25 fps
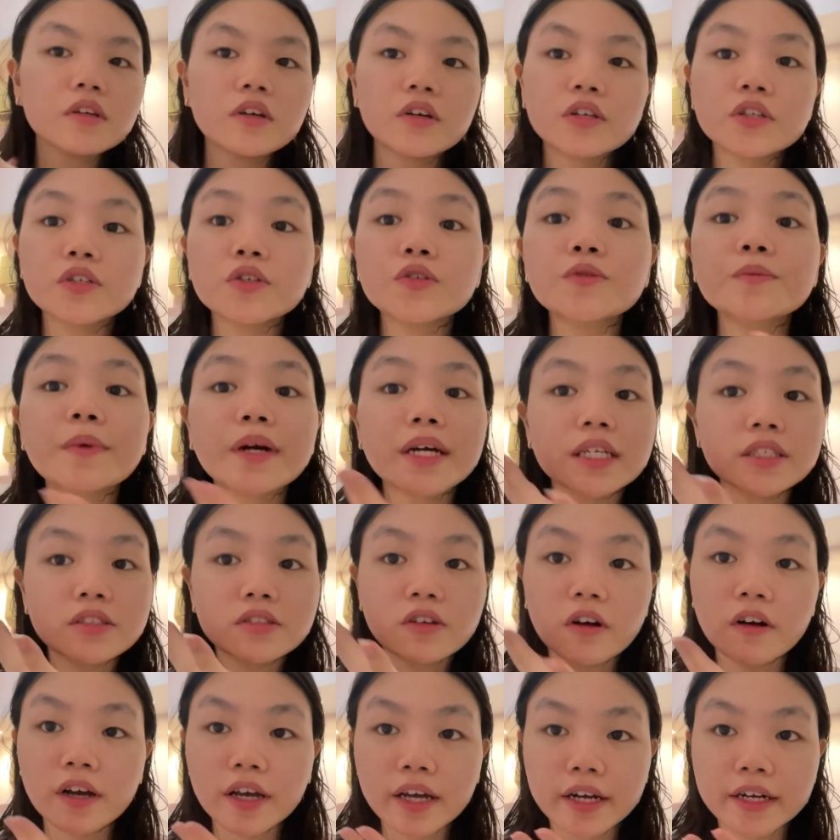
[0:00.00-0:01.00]
or do my
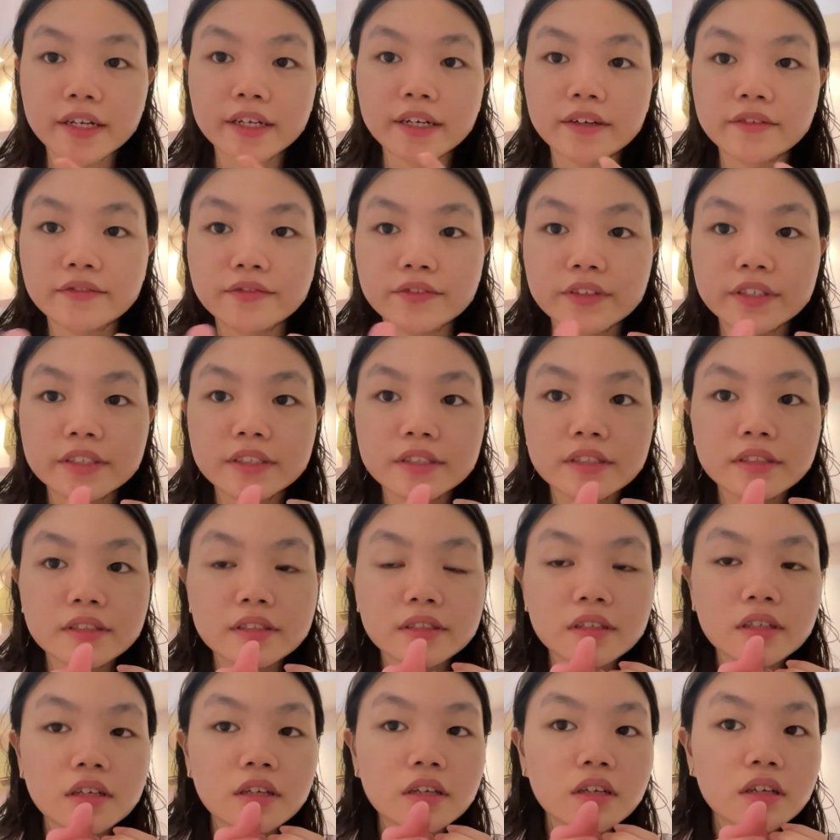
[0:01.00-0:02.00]
jaw area
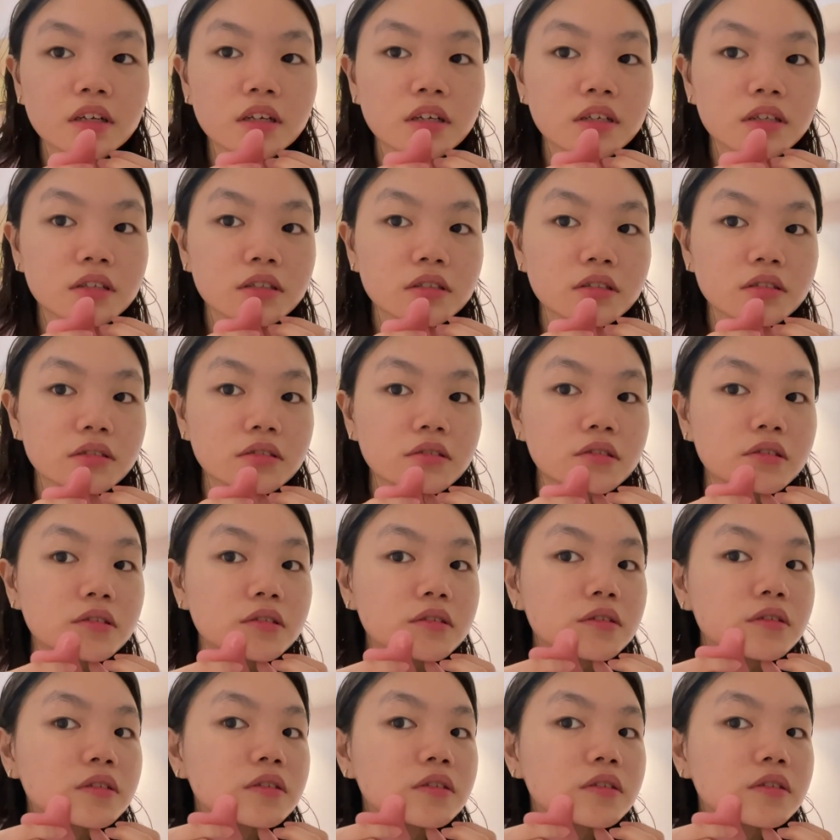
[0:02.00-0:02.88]
first. So